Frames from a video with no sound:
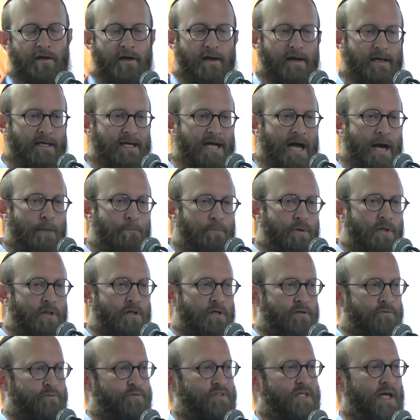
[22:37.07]
a couple
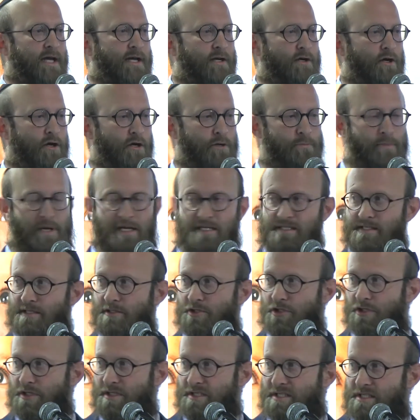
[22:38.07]
of take-home
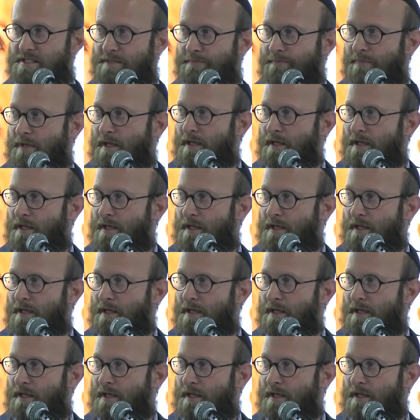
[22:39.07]
messages.